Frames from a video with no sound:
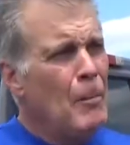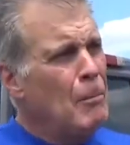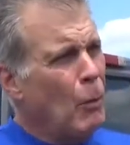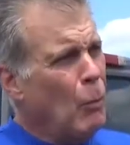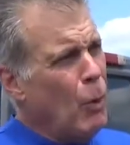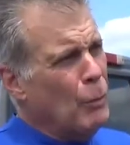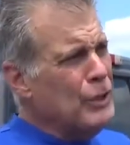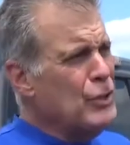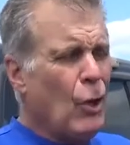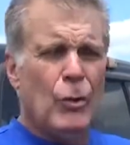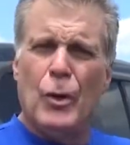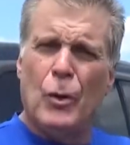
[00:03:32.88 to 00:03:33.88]
But what we
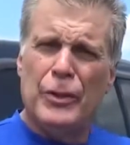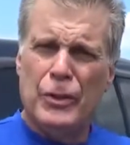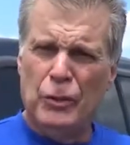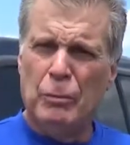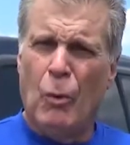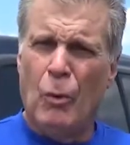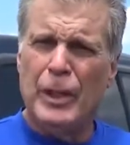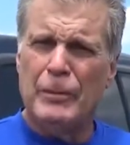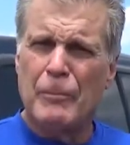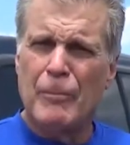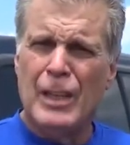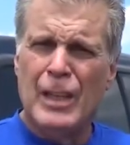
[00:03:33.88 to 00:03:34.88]
don't know at this point
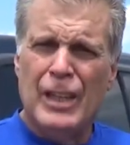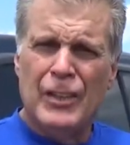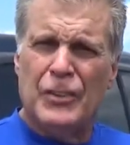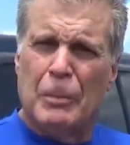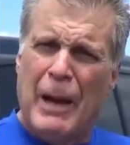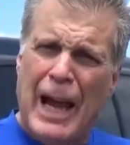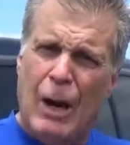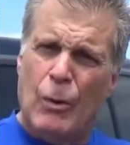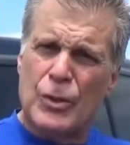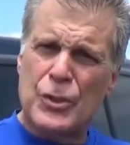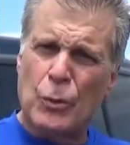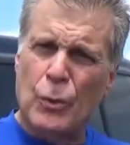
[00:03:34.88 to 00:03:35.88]
is the
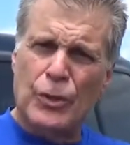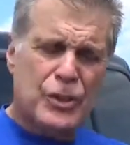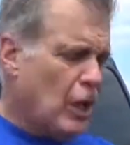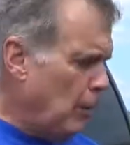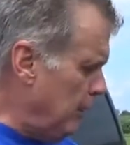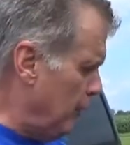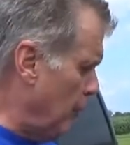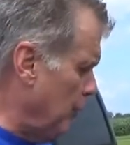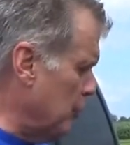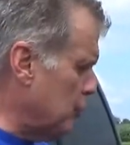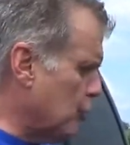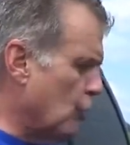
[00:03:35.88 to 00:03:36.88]
power source coming from
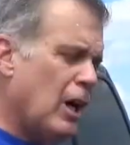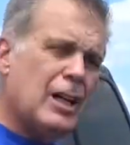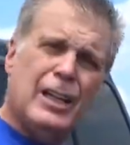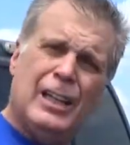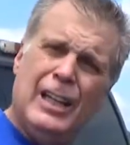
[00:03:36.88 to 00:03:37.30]
the truck